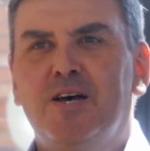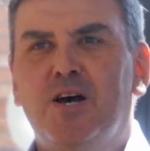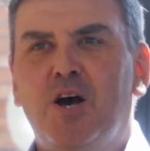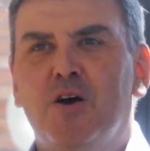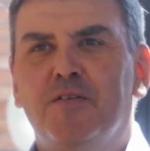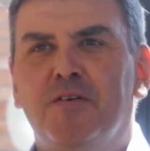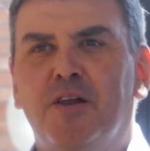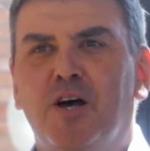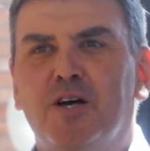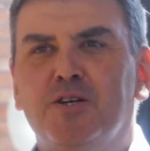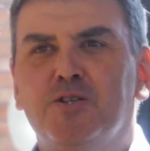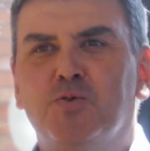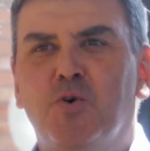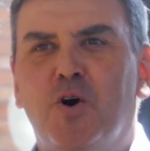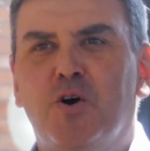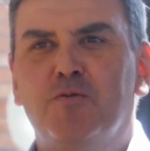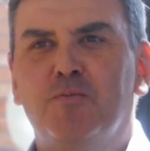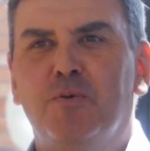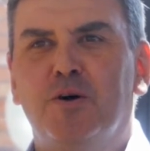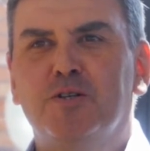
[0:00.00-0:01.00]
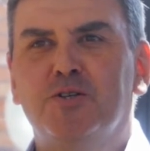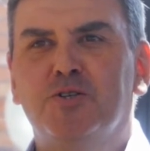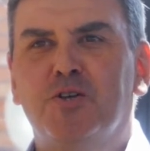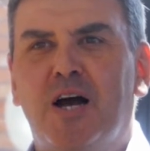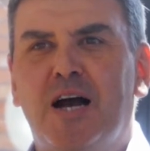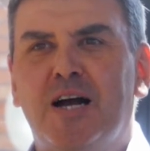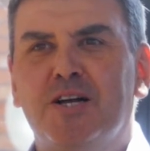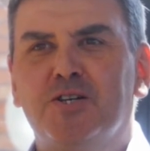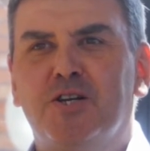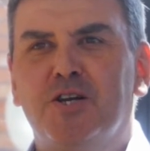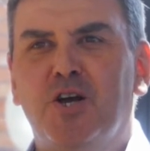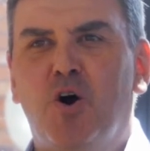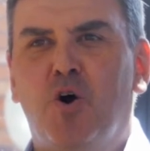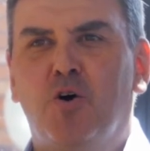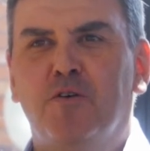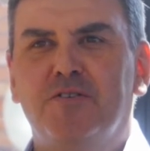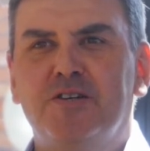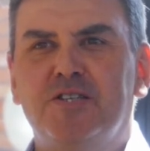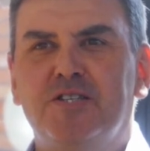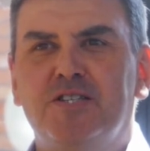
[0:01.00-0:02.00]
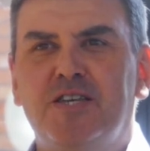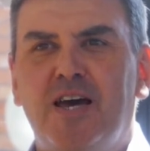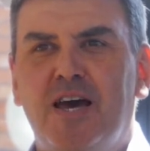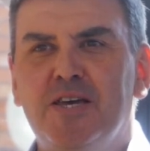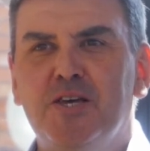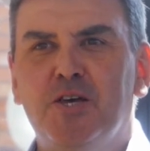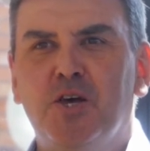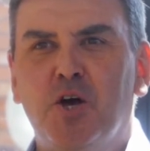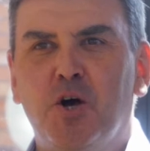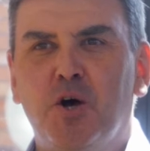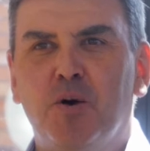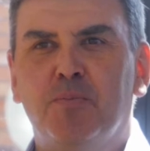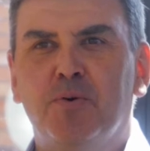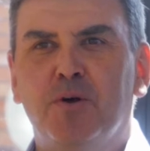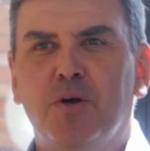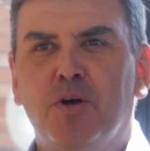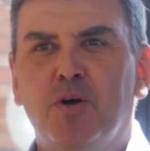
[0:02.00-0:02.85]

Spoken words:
over the last 12 months that actually office take-up